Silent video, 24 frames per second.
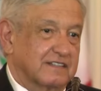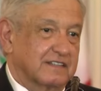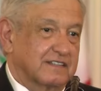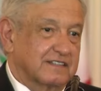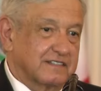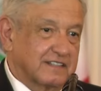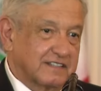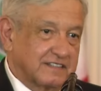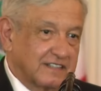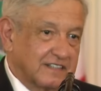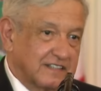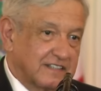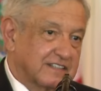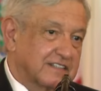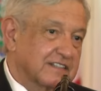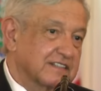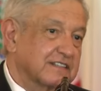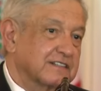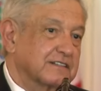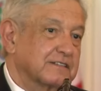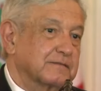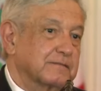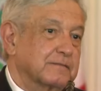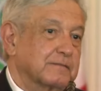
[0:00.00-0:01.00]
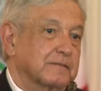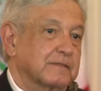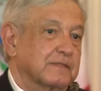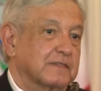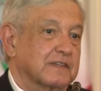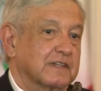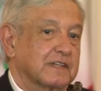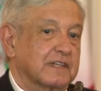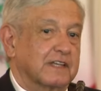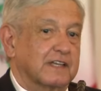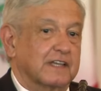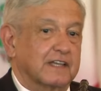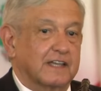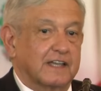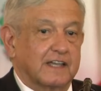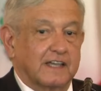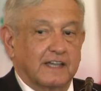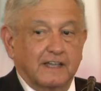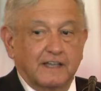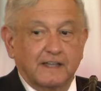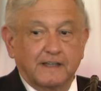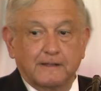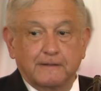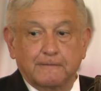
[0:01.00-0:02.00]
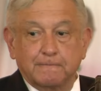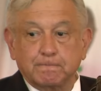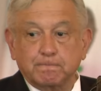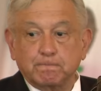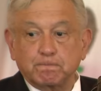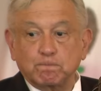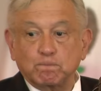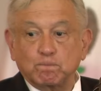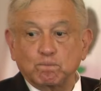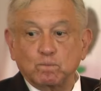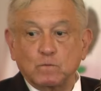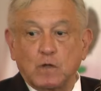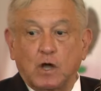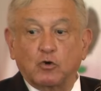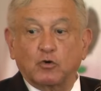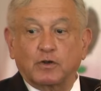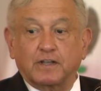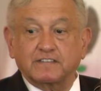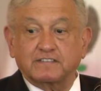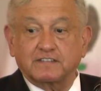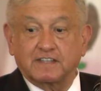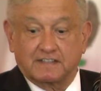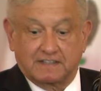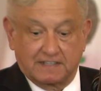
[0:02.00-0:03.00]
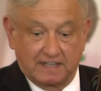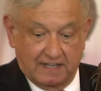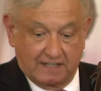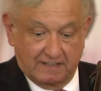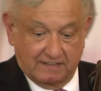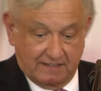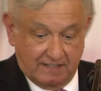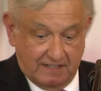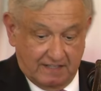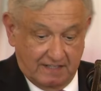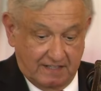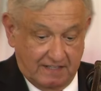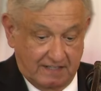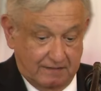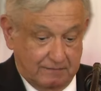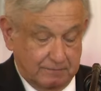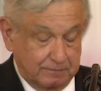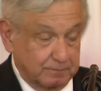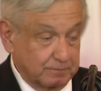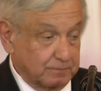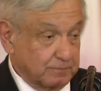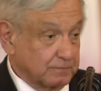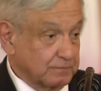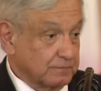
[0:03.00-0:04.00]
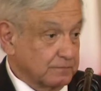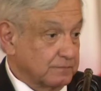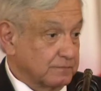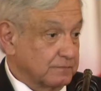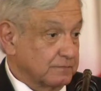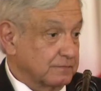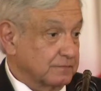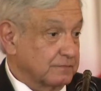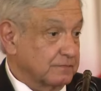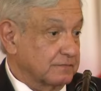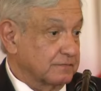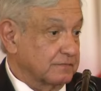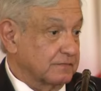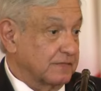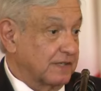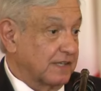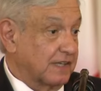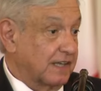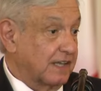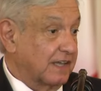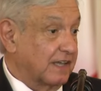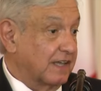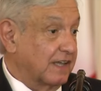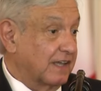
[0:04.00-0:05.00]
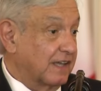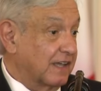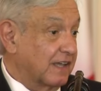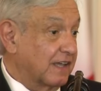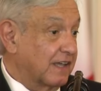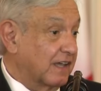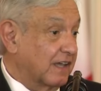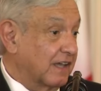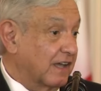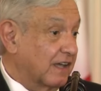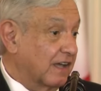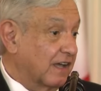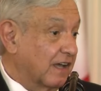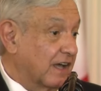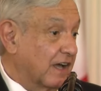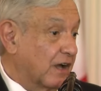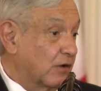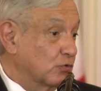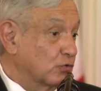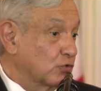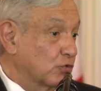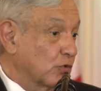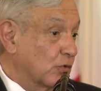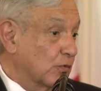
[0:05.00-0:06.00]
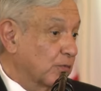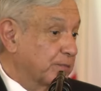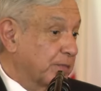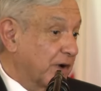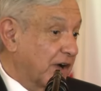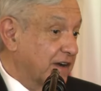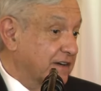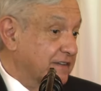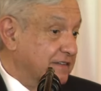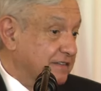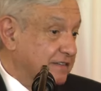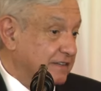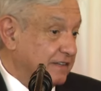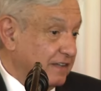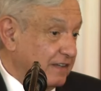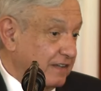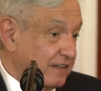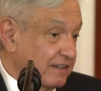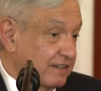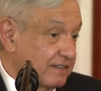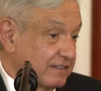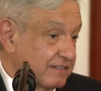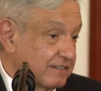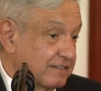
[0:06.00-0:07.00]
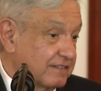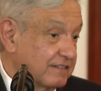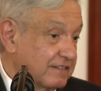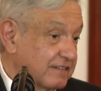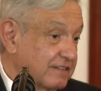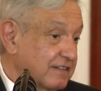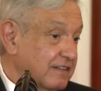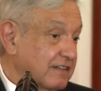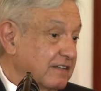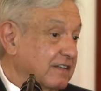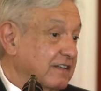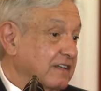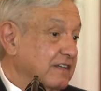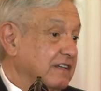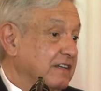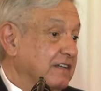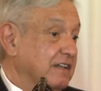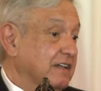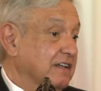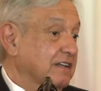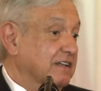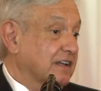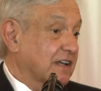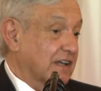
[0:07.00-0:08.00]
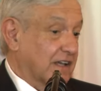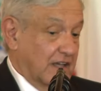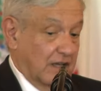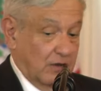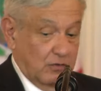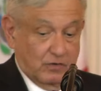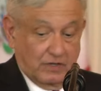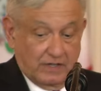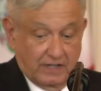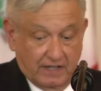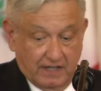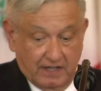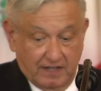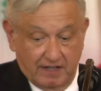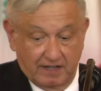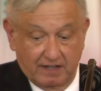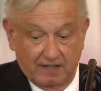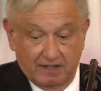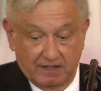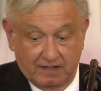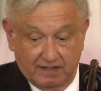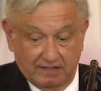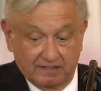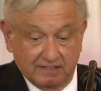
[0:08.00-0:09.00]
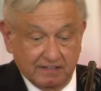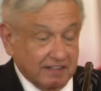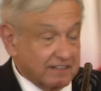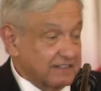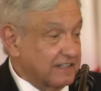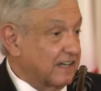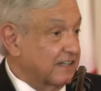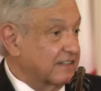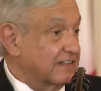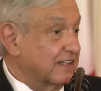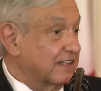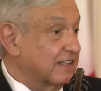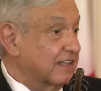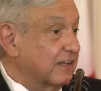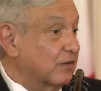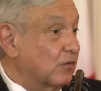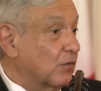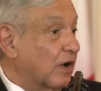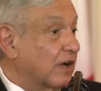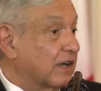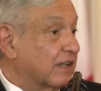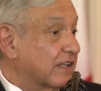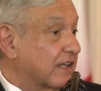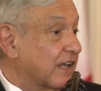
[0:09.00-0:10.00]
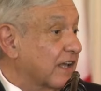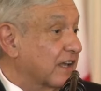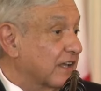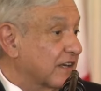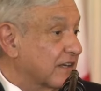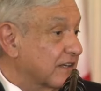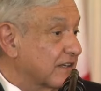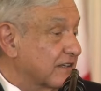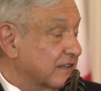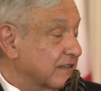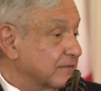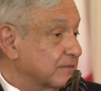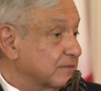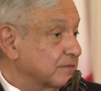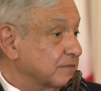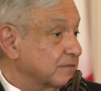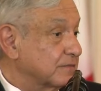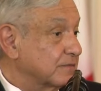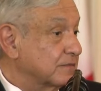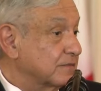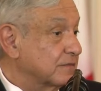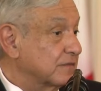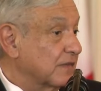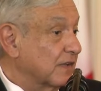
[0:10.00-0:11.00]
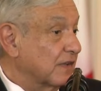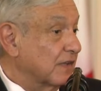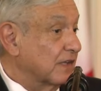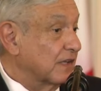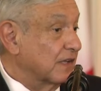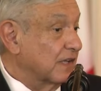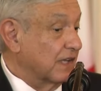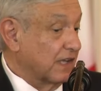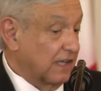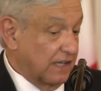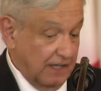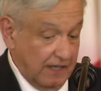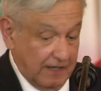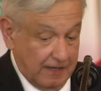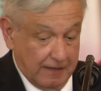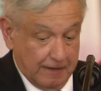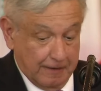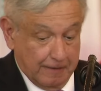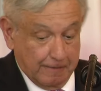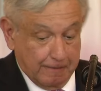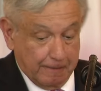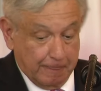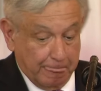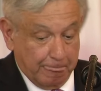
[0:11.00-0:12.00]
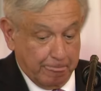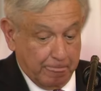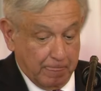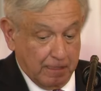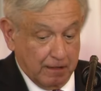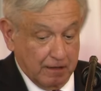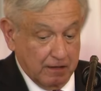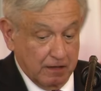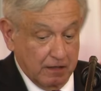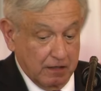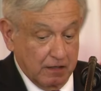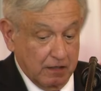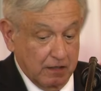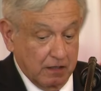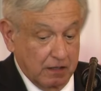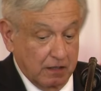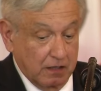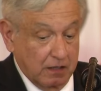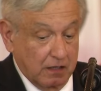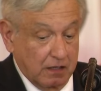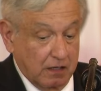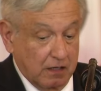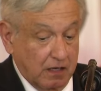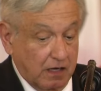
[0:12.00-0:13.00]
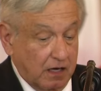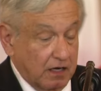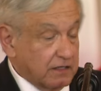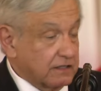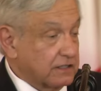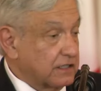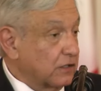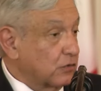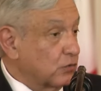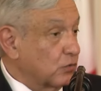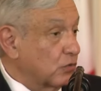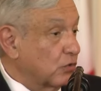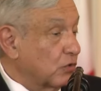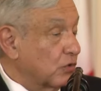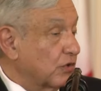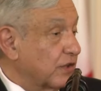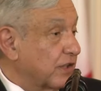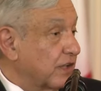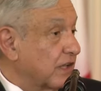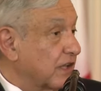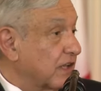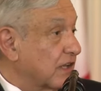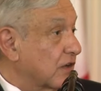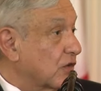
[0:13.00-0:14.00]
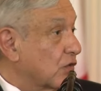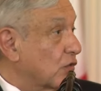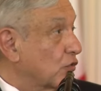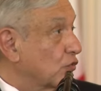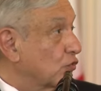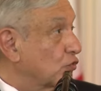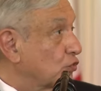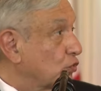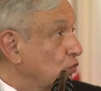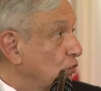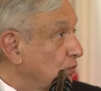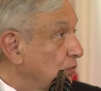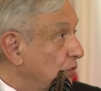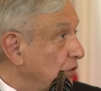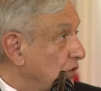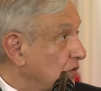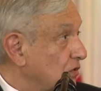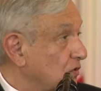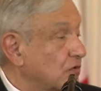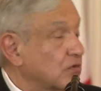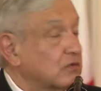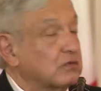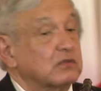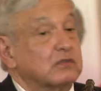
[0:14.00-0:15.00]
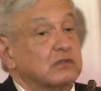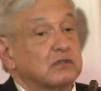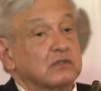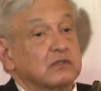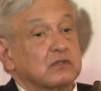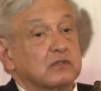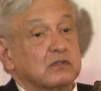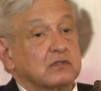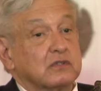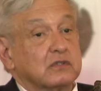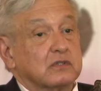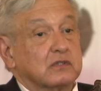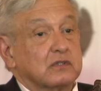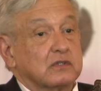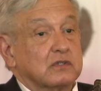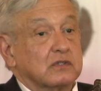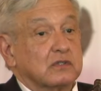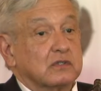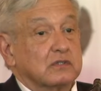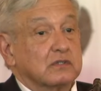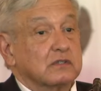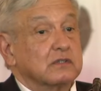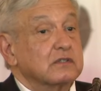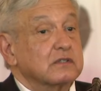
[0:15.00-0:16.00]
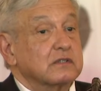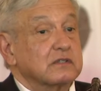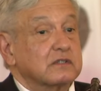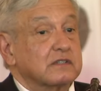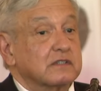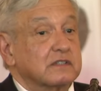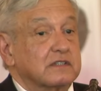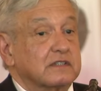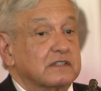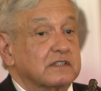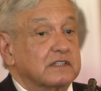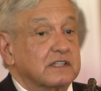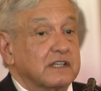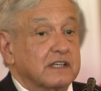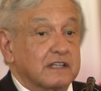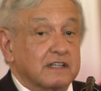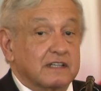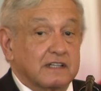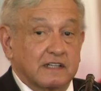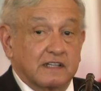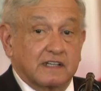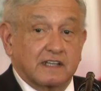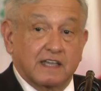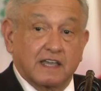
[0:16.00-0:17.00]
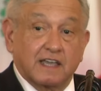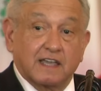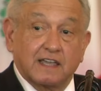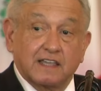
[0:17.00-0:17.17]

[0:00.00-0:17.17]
Es decir, that is, eh, aunque se trate even though de autopartes, eh, we're talking about auto parts, for instance, if it's uh, really eh, any type of uh, consumo, eh, consumer good or